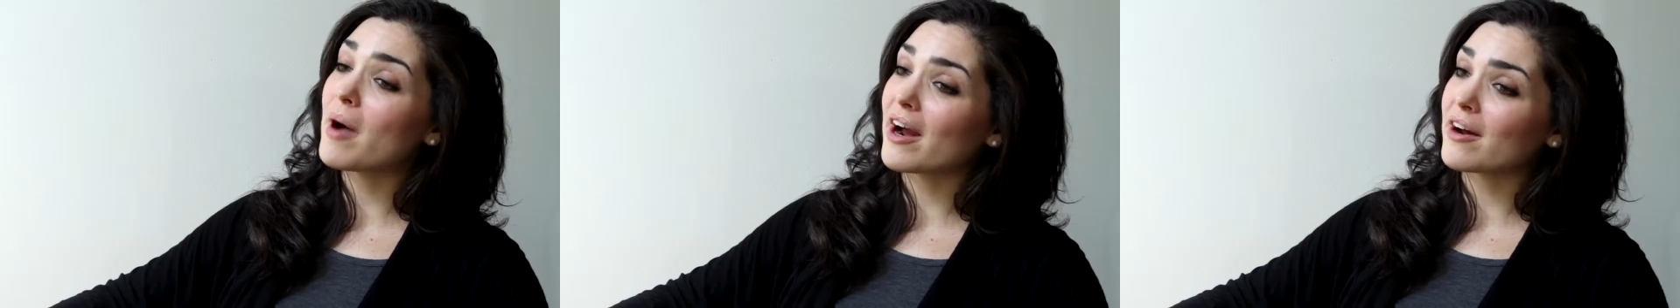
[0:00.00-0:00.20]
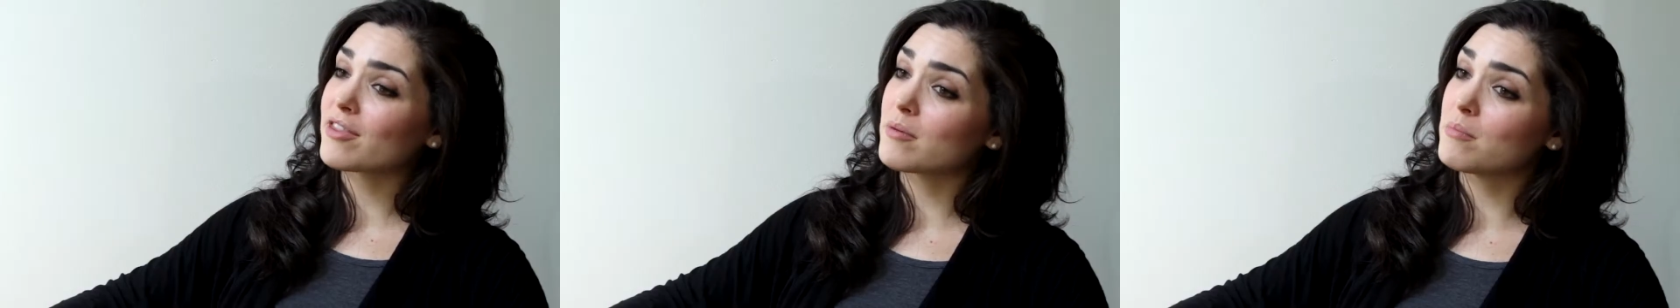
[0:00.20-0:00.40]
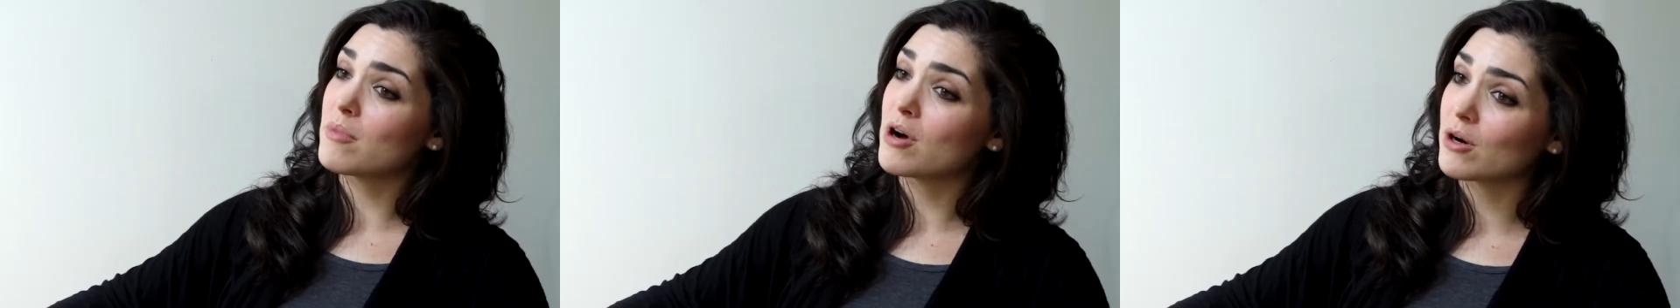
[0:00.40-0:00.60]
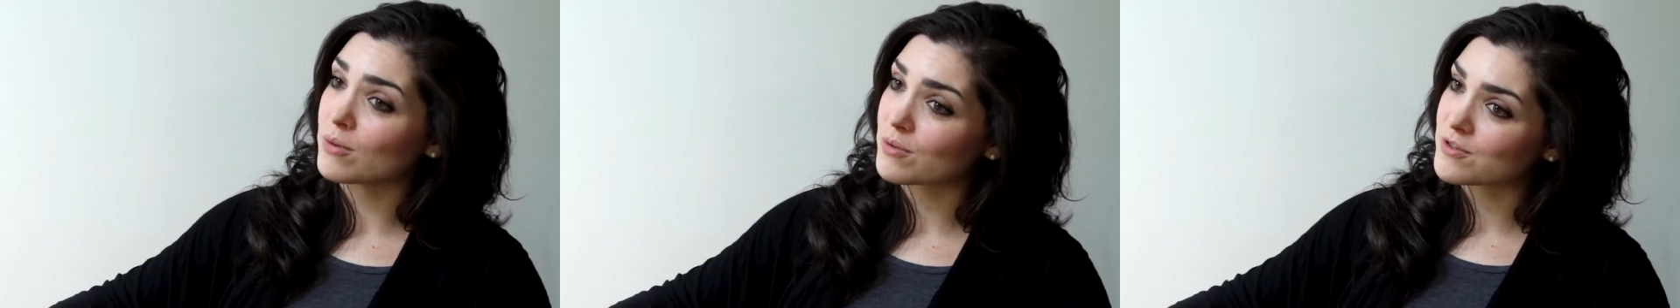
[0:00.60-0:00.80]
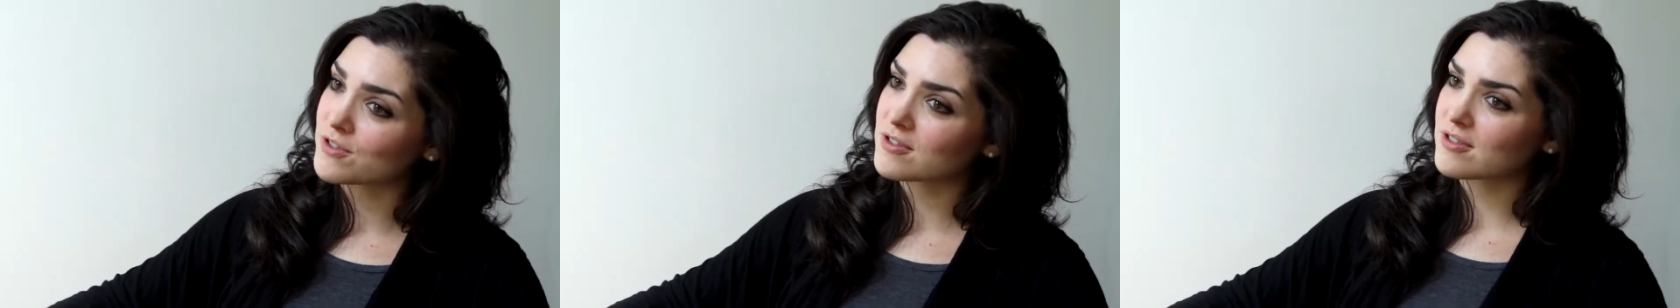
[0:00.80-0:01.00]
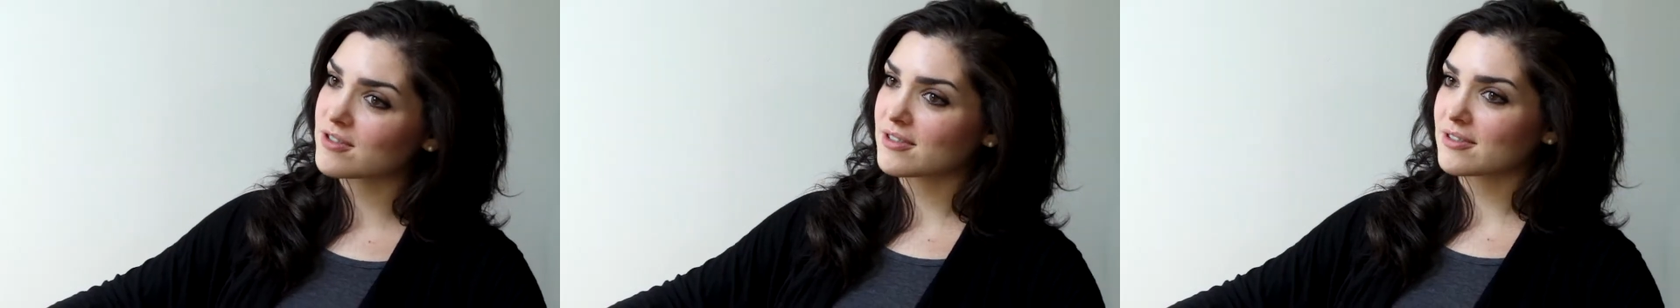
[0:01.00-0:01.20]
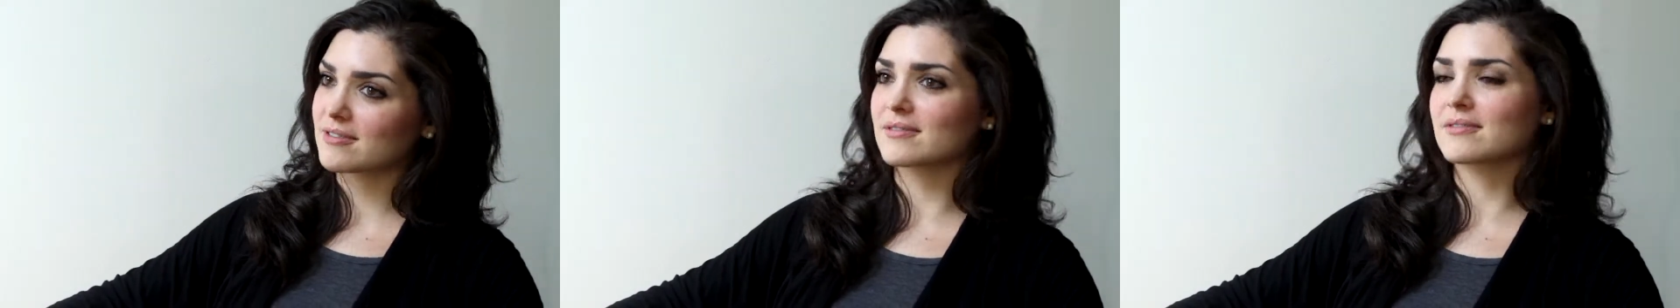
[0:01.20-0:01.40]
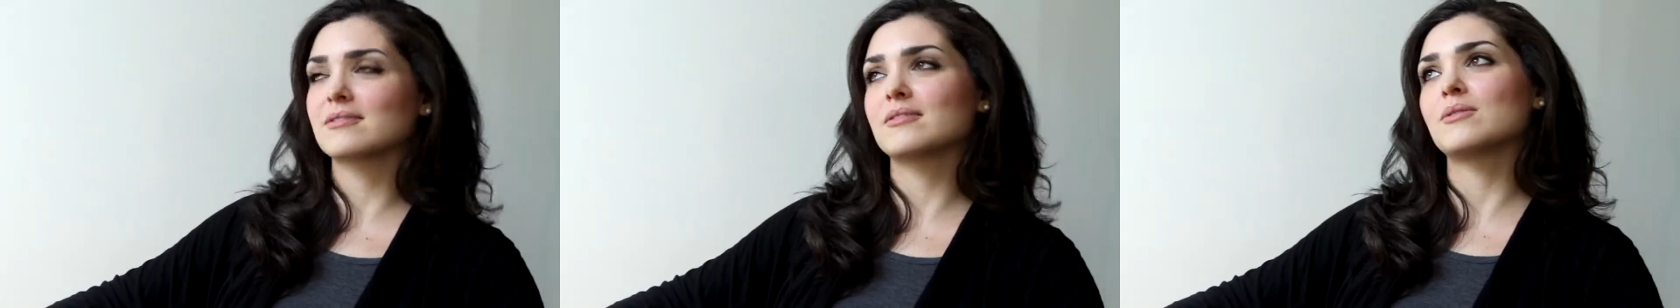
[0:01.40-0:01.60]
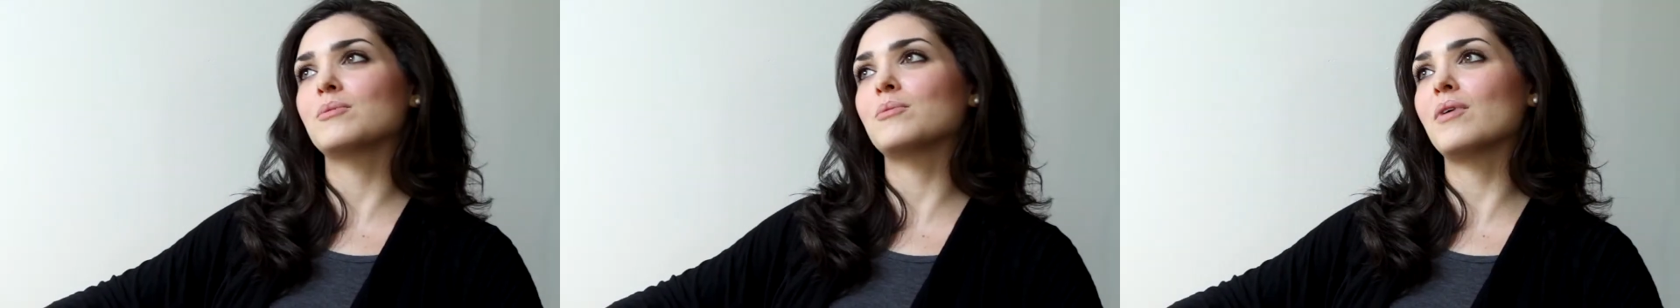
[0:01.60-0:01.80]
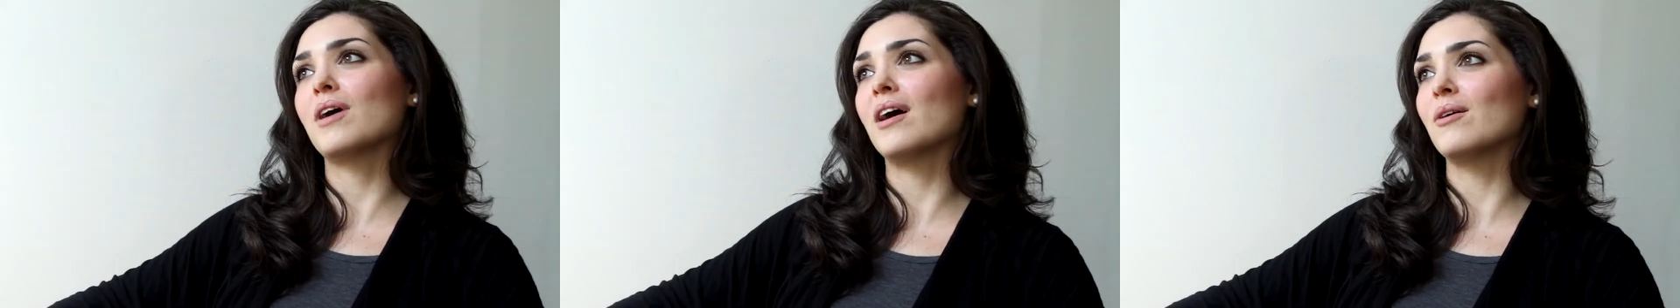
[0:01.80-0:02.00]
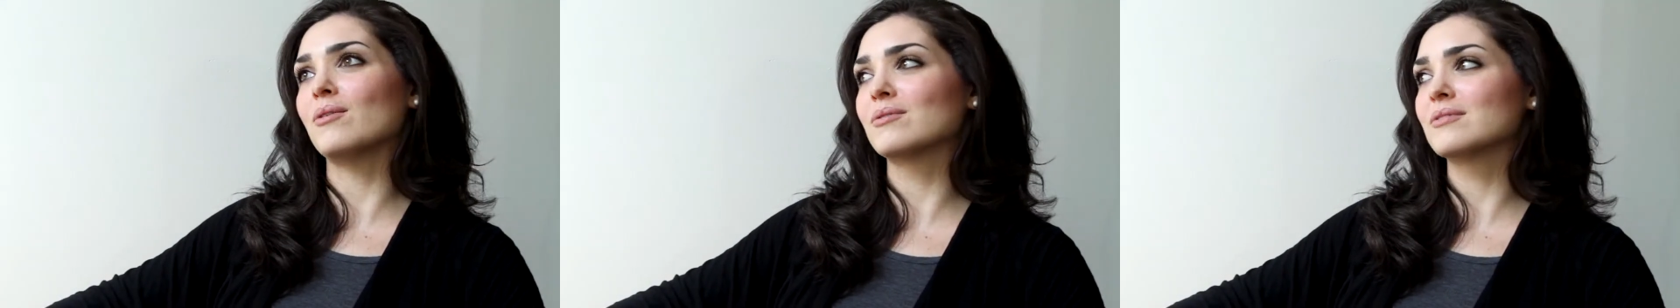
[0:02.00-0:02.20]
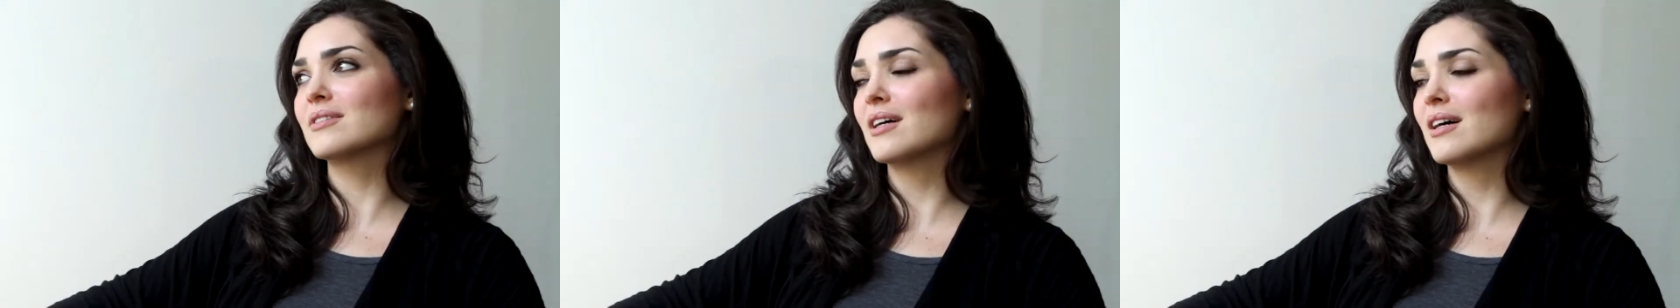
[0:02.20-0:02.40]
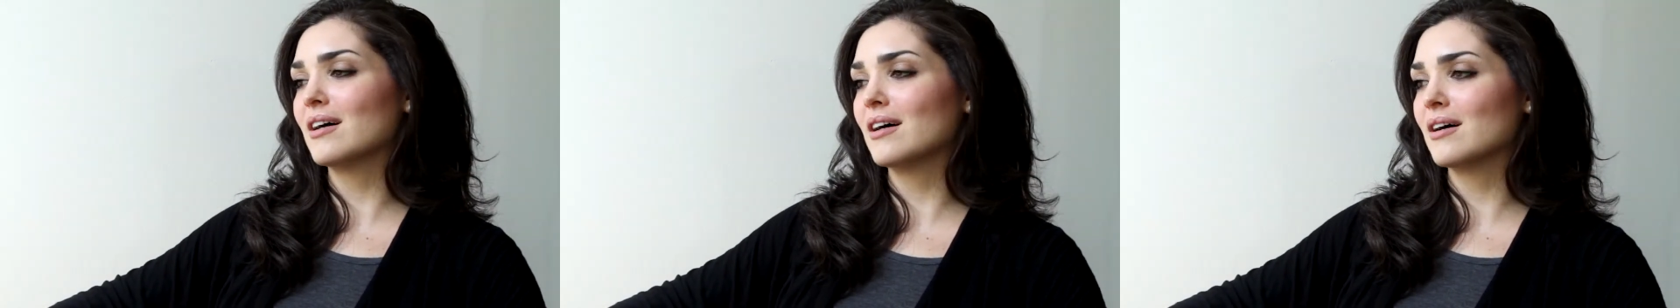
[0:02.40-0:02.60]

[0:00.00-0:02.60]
I admire the most? Yeah, yeah. Wow.